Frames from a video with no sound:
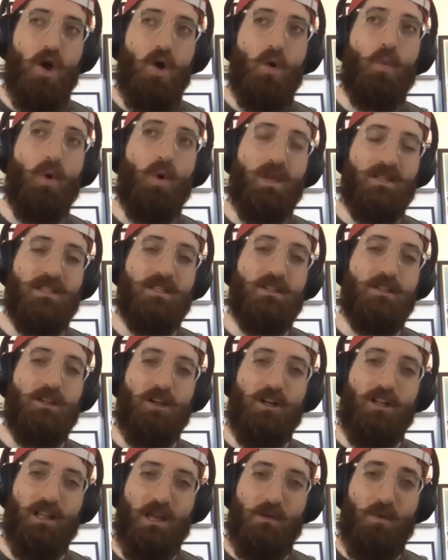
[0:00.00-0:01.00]
what does it
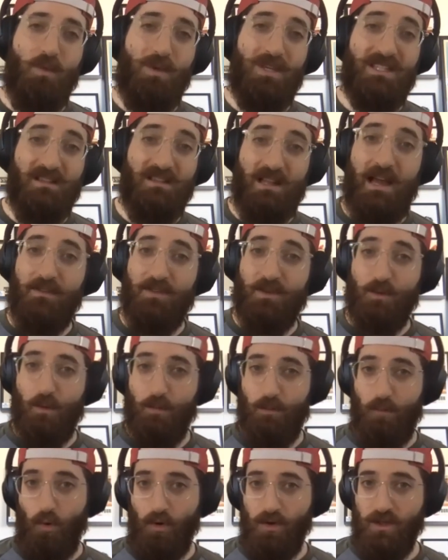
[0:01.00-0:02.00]
look like when we still have to
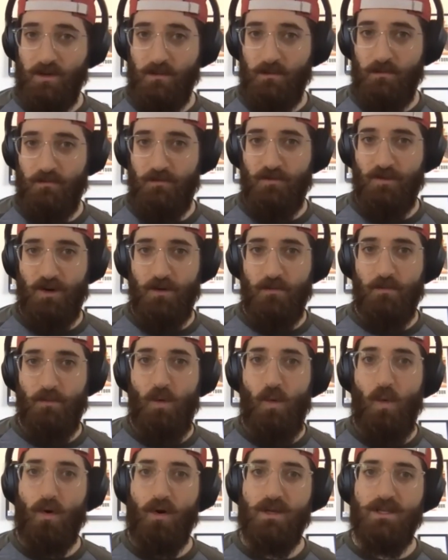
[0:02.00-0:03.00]
report them from
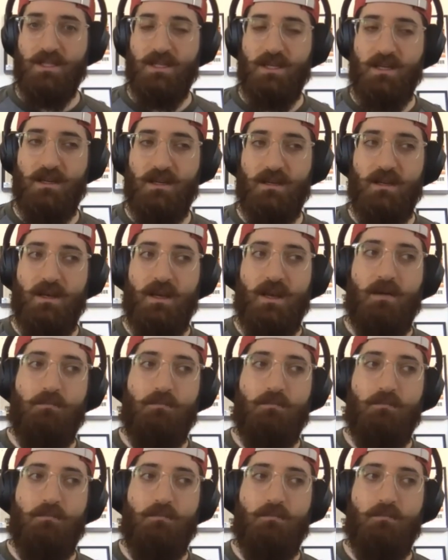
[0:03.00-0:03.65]
quarantine,